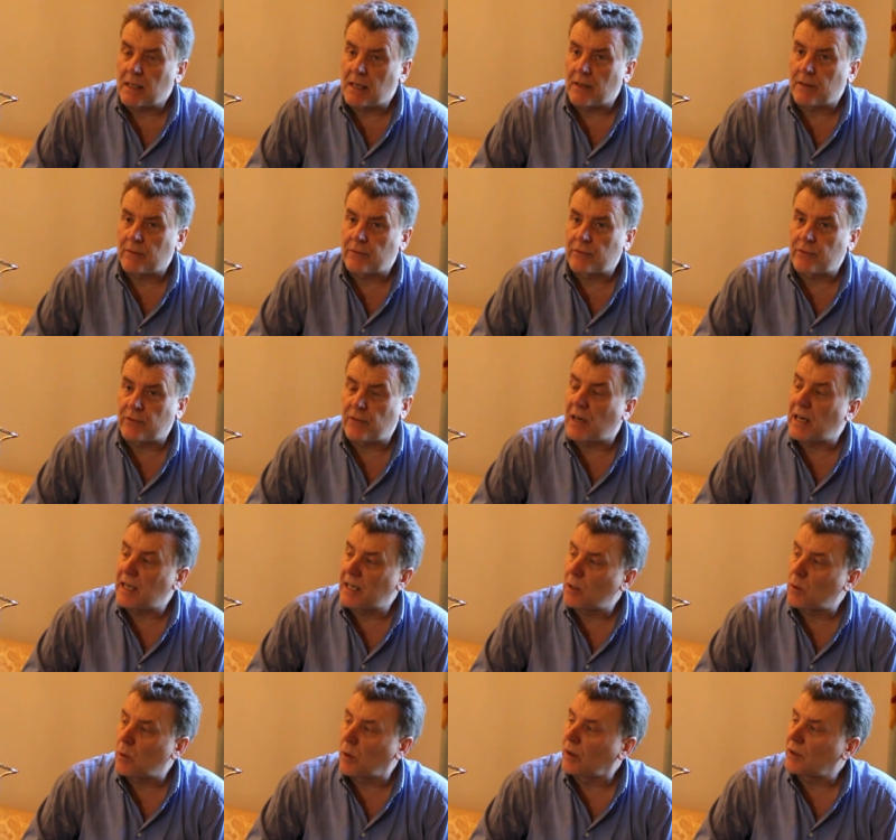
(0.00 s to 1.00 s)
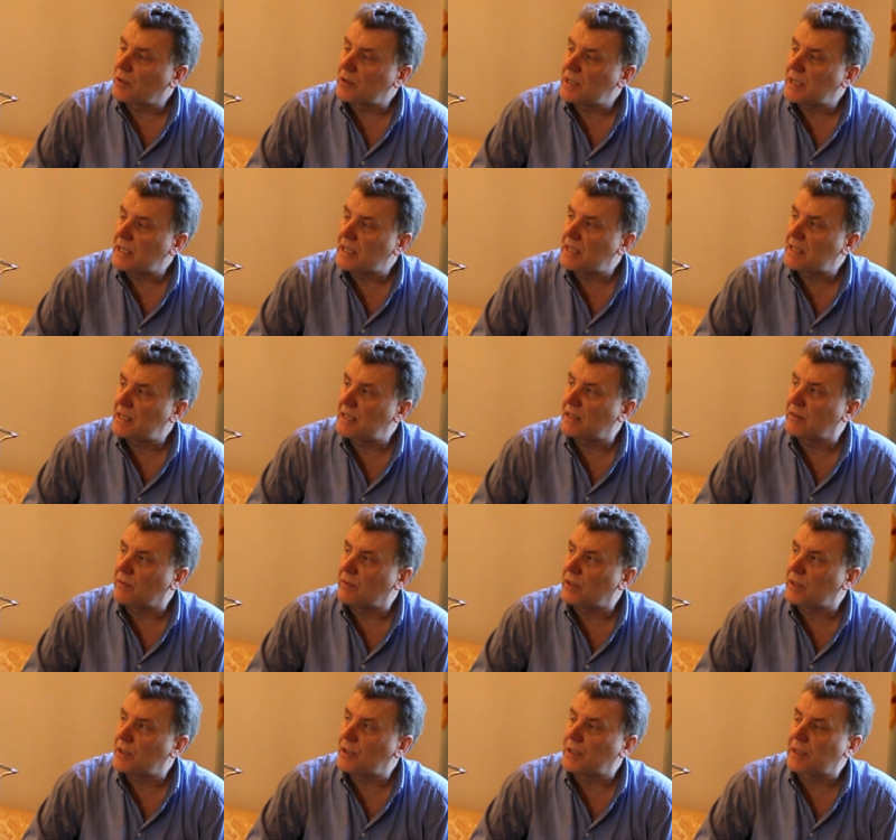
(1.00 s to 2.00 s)
of fine quality
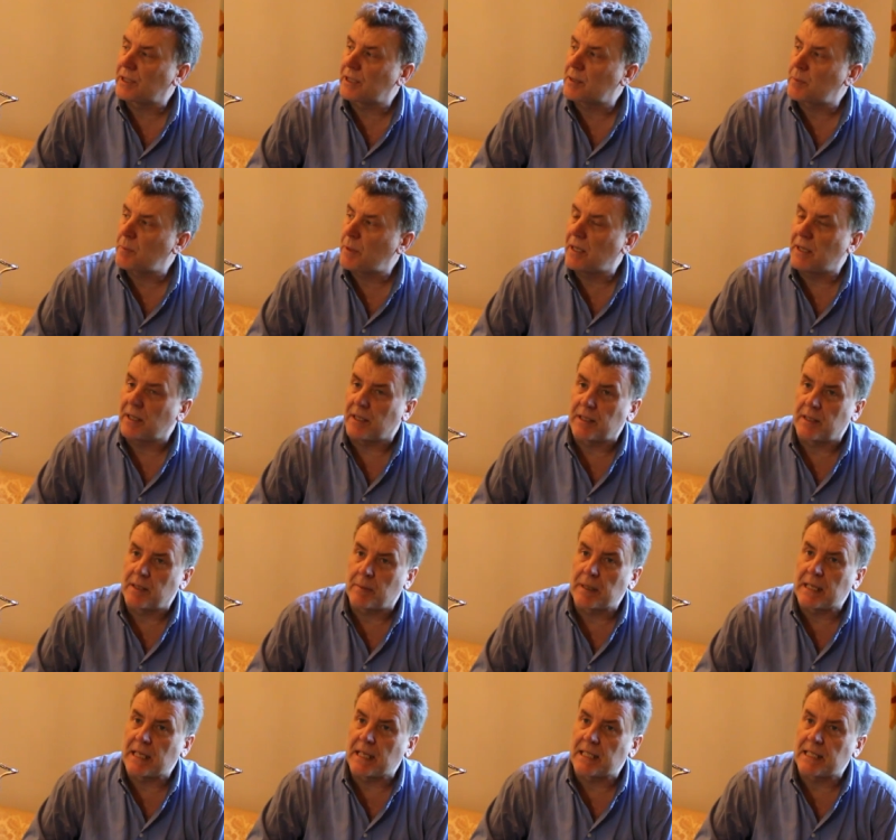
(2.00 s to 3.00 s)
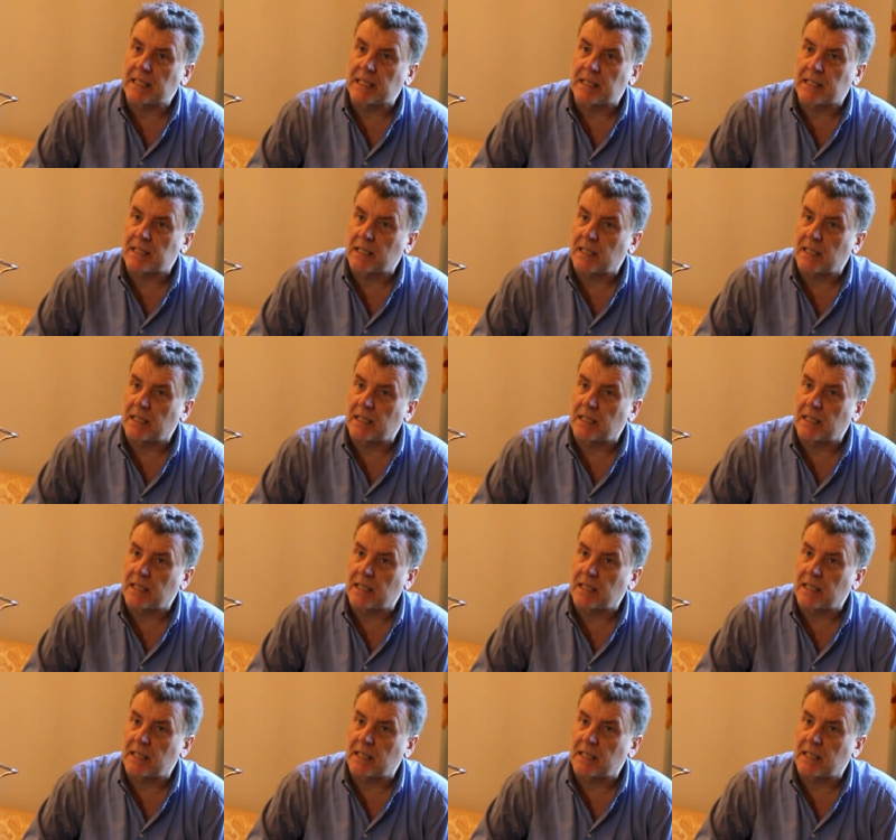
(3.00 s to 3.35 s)
silver during this period in the mid 18th